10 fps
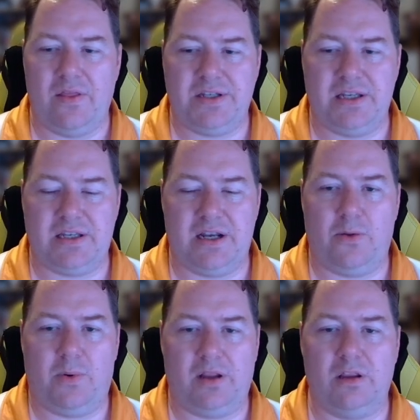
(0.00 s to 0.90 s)
This is
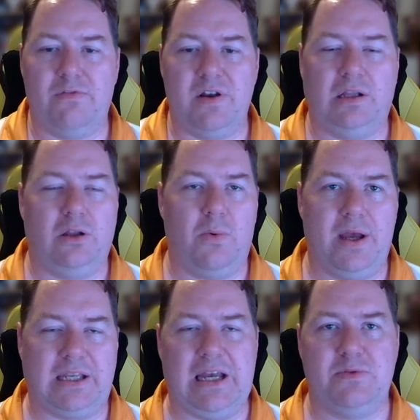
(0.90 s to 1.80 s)
another one of the
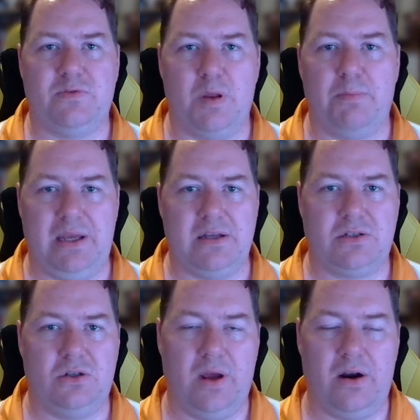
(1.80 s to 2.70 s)
vanillaware games from the
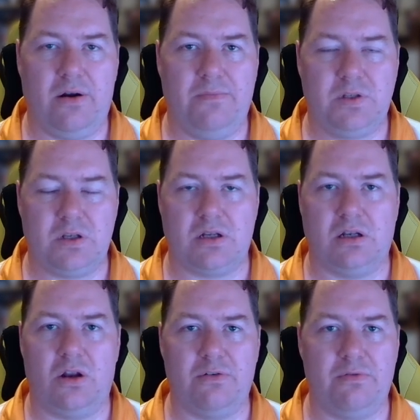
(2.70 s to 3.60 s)
PS2 era, so it's a
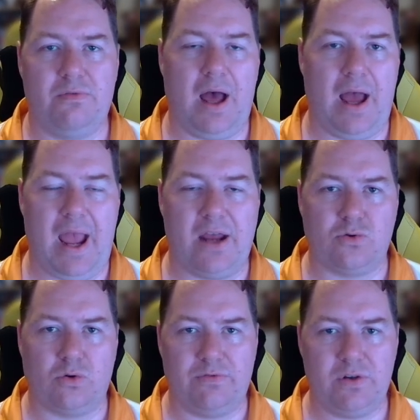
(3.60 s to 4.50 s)
lot of
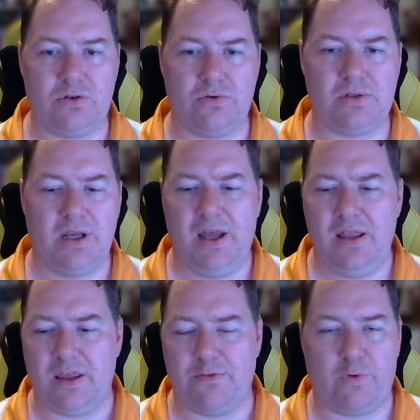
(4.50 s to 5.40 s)
hand-drawn visuals.
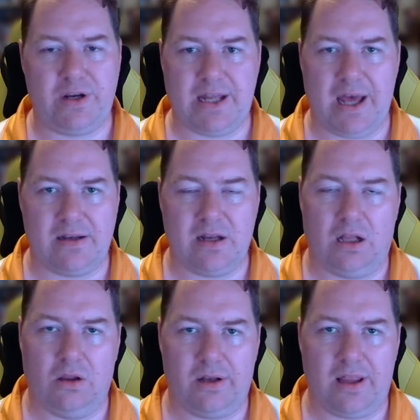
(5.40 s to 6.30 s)
They've redone
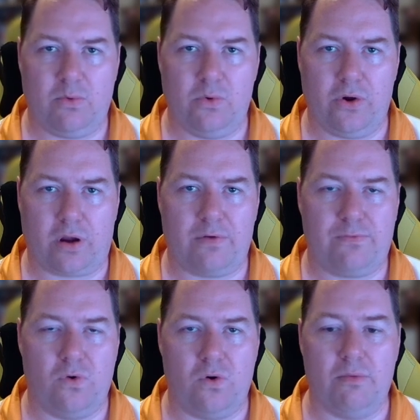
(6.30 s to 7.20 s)
a lot of that work
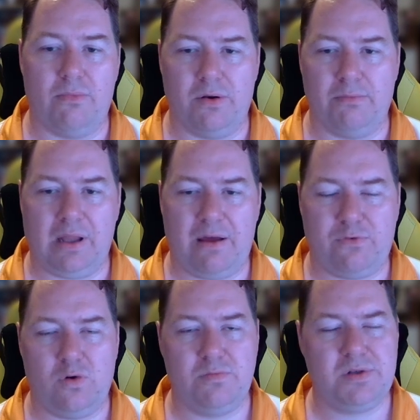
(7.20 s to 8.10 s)
for the modern
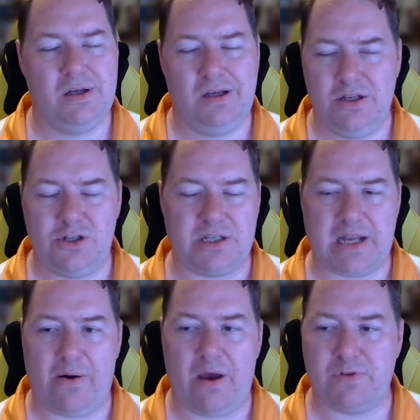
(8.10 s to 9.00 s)
platforms. It's just
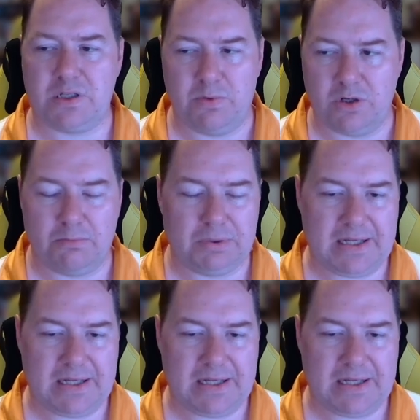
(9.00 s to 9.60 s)
now out for Switch and